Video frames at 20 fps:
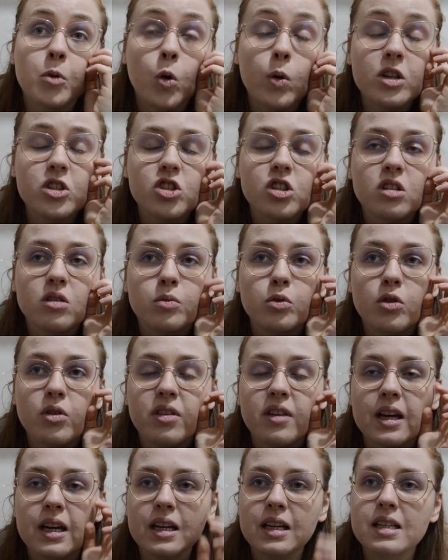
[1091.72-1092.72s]
questionable
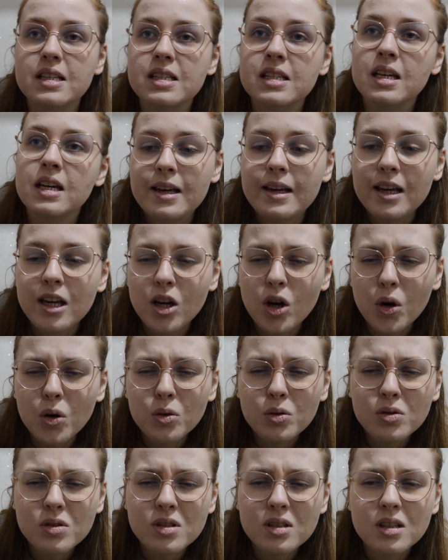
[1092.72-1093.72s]
things. He
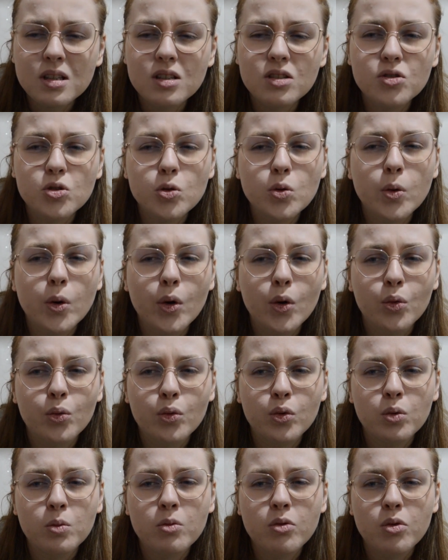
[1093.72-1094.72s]
goes into her
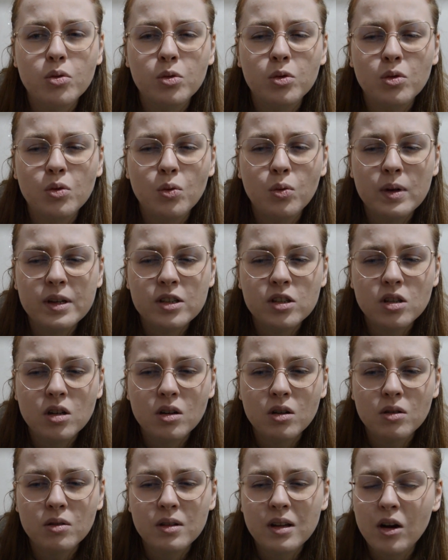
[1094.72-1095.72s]
room through the
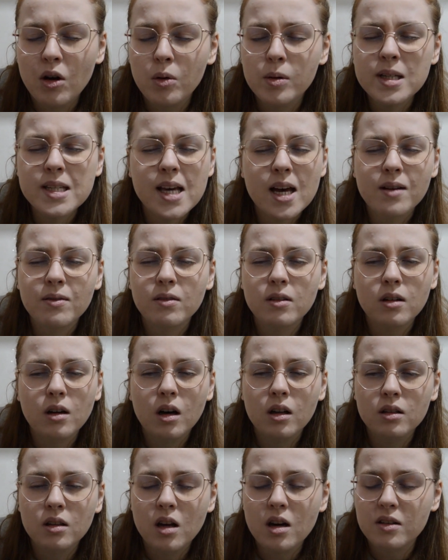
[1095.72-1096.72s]
window. They always have
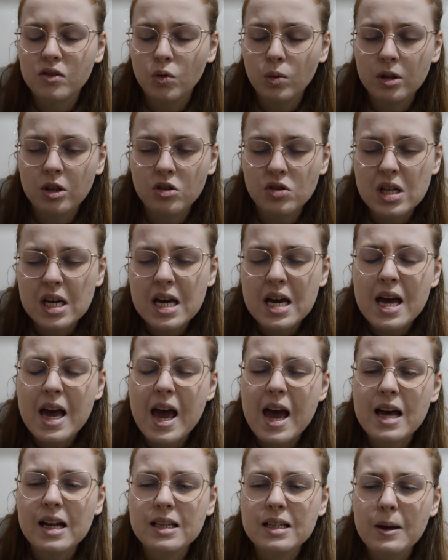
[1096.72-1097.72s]
unlocked windows,
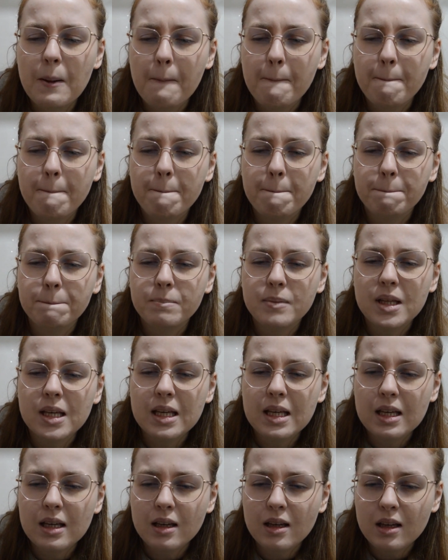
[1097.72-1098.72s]
and
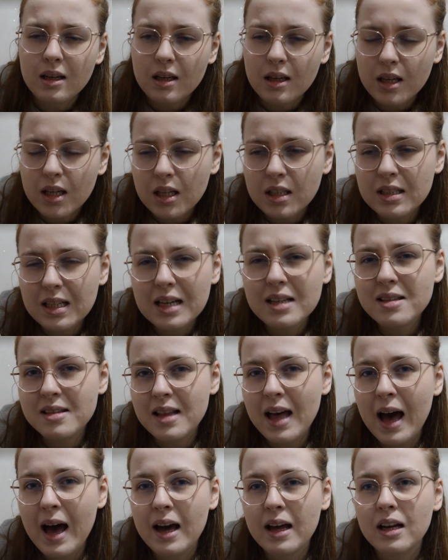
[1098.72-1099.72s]
he does
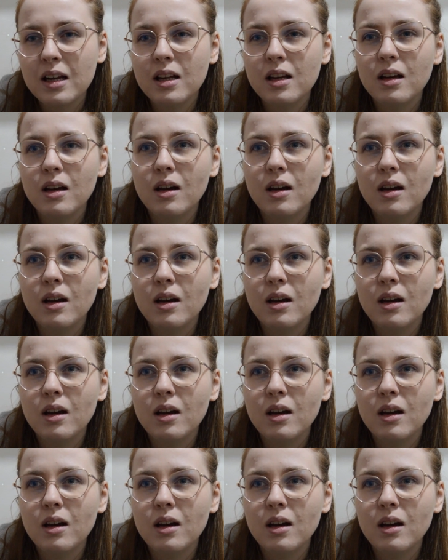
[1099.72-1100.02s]
that